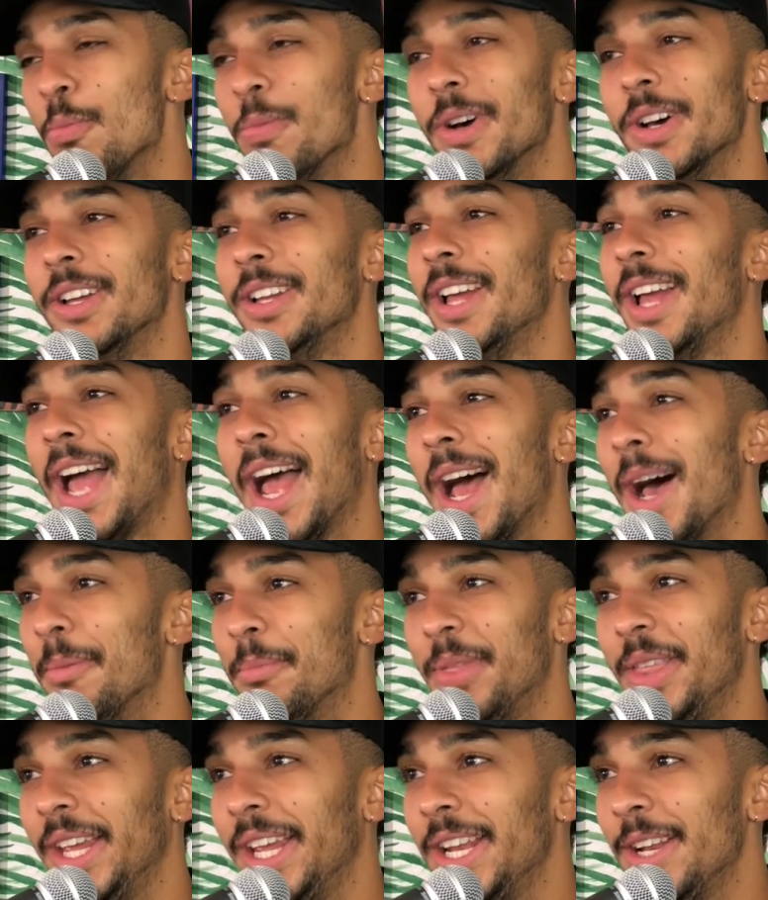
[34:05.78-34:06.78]
but I, am
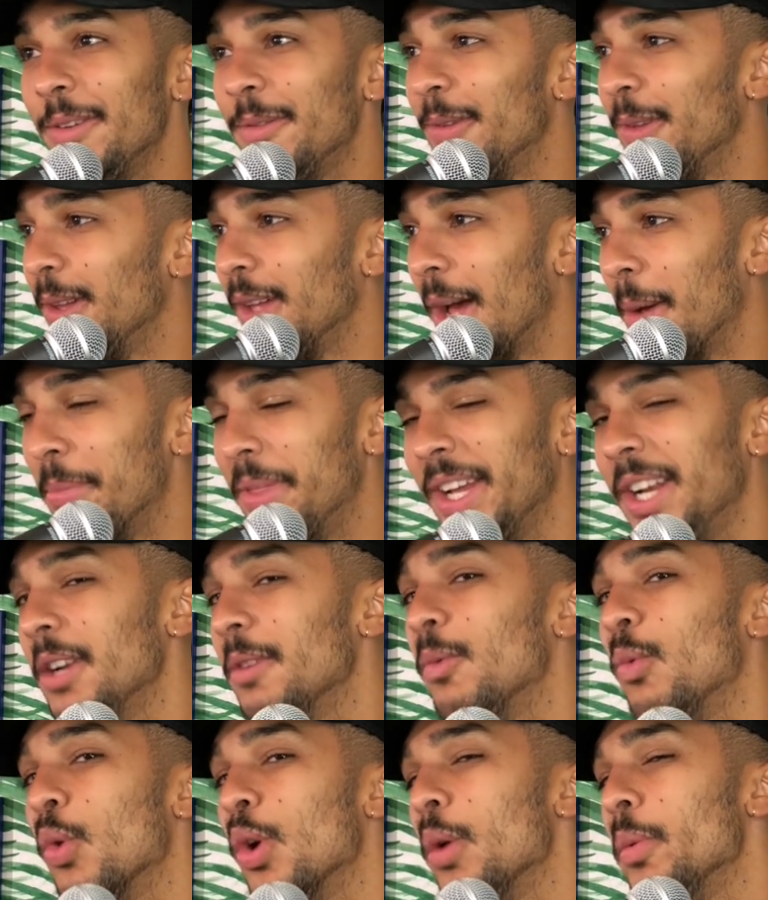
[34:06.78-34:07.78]
thinking of I'm thinking
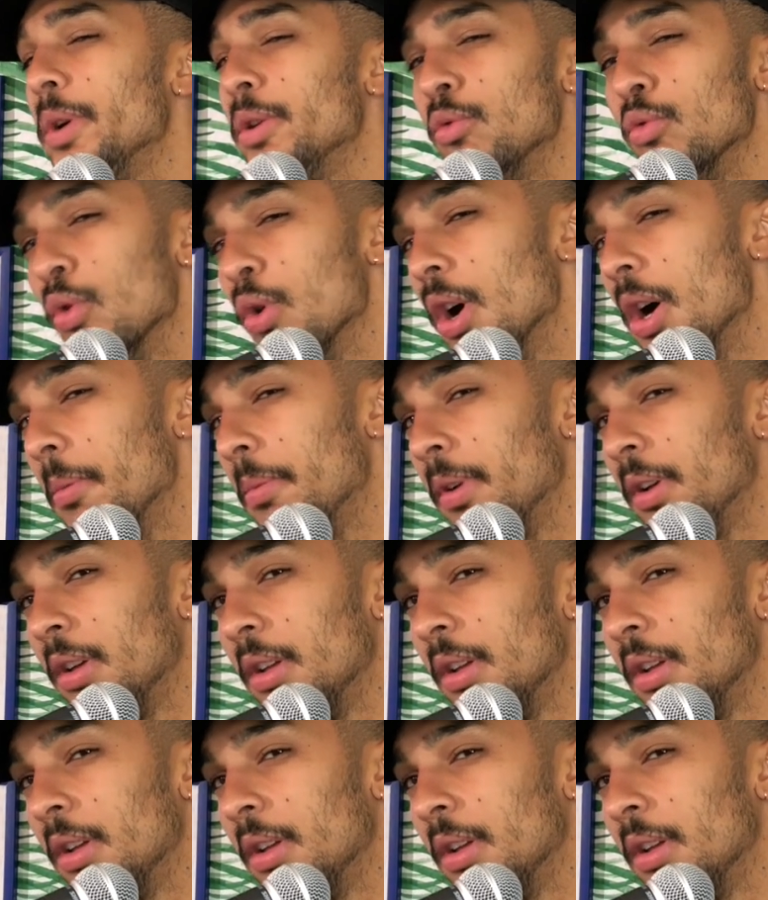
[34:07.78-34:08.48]
of where we grew up.